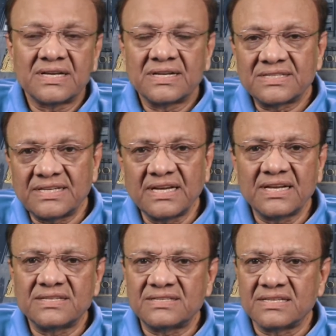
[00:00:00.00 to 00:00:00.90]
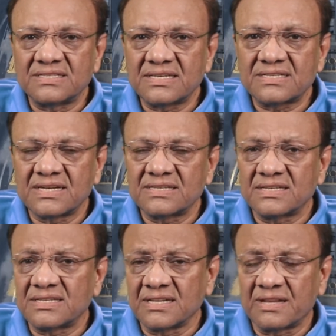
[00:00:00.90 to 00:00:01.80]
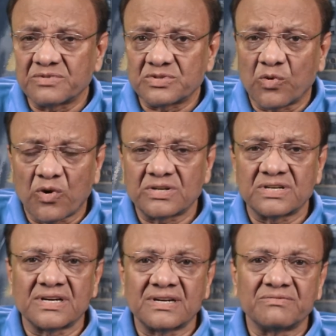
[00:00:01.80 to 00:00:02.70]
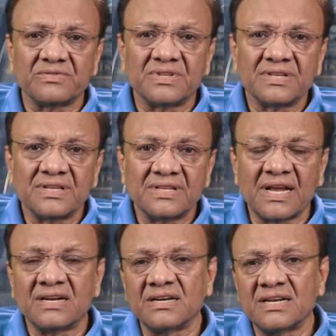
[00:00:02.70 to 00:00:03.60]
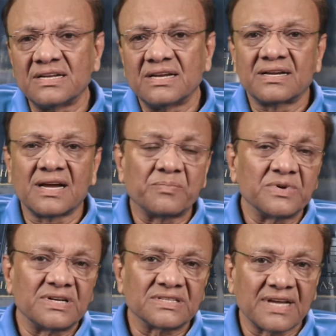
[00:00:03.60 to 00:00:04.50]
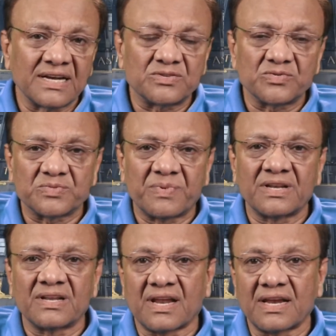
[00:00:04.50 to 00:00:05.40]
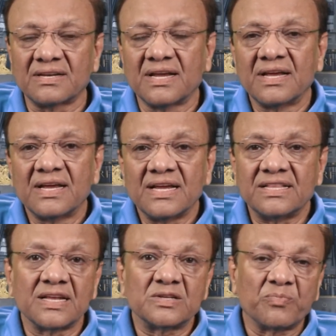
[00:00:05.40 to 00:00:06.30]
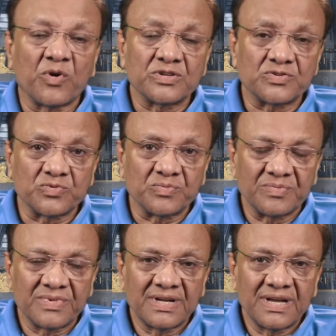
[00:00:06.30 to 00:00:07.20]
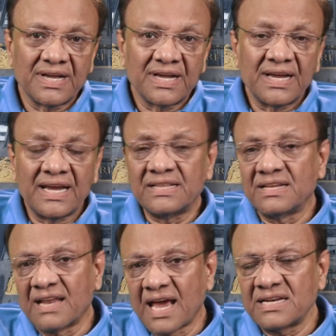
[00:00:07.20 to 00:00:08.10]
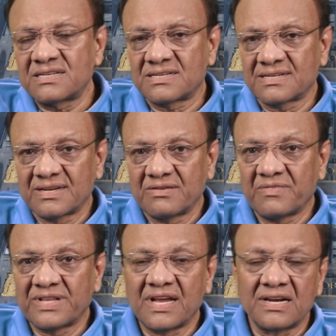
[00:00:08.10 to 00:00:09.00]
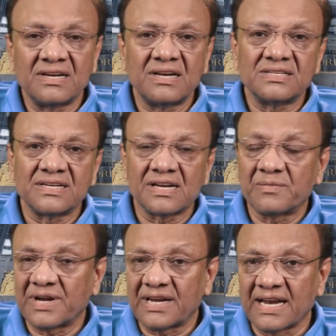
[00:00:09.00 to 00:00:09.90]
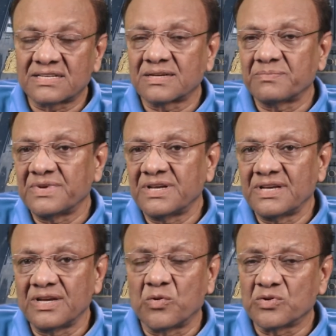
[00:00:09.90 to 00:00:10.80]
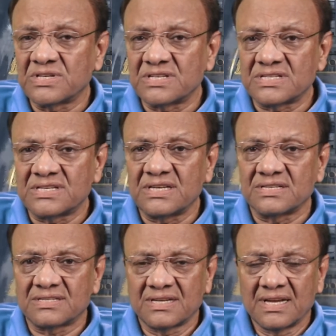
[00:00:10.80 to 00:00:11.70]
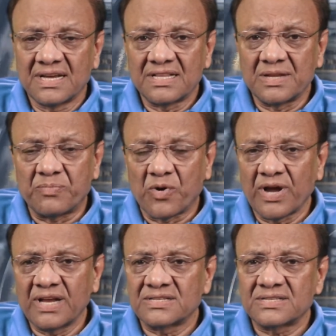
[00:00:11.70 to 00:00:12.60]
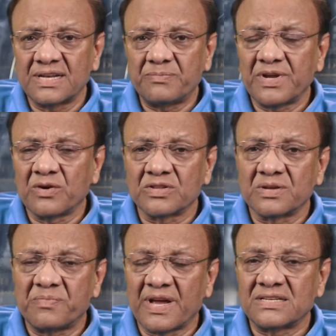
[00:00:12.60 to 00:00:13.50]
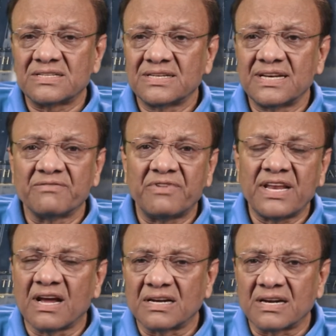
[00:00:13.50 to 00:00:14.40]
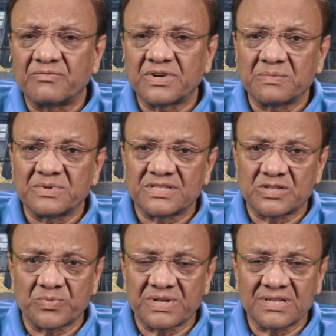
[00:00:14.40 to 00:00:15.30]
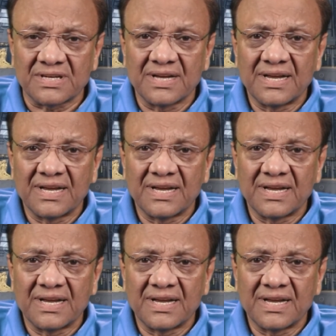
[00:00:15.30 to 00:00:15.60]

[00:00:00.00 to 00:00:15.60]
Seeing his insistence and seeing there was no alternative, the elderly couple decides to spend the night in this boy's room. In the night, when the elderly gentleman gets up, he goes and sees the boy is sleeping on the bench in a very uncomfortable situation.